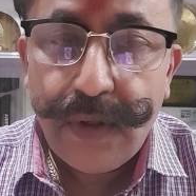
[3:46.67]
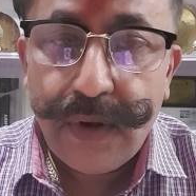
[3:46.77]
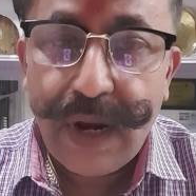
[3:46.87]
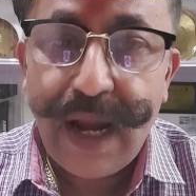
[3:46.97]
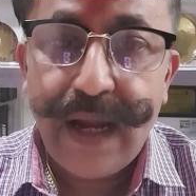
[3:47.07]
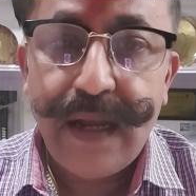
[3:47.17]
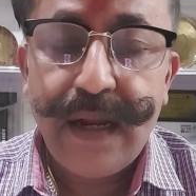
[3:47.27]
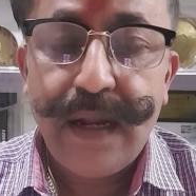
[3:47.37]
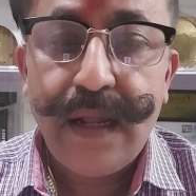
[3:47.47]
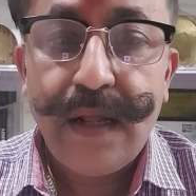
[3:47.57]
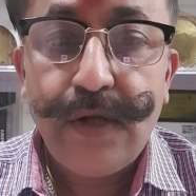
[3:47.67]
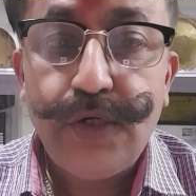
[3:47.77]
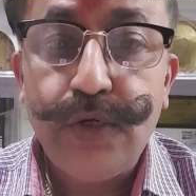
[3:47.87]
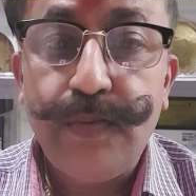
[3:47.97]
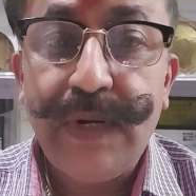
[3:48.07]
write
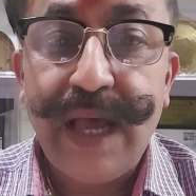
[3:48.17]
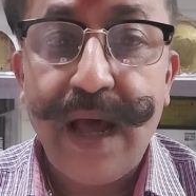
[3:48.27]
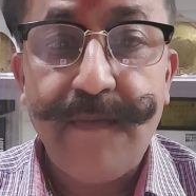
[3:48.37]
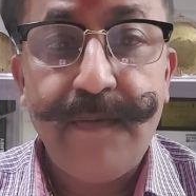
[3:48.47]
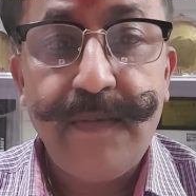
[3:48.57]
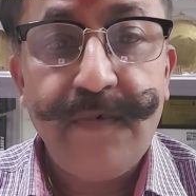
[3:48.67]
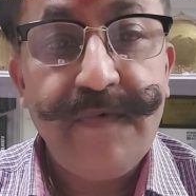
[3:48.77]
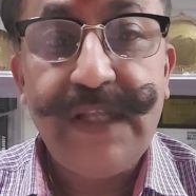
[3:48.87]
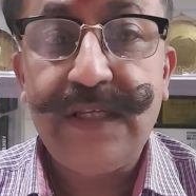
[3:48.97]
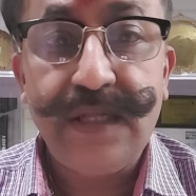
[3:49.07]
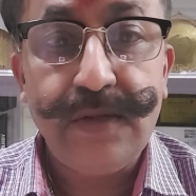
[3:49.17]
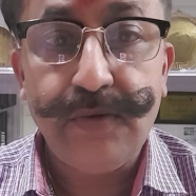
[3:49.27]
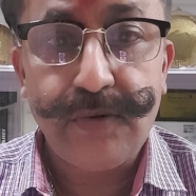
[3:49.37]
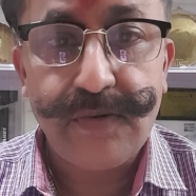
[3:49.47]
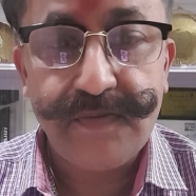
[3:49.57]
Shubh Labh with
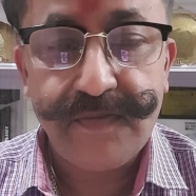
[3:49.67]
Sindoor.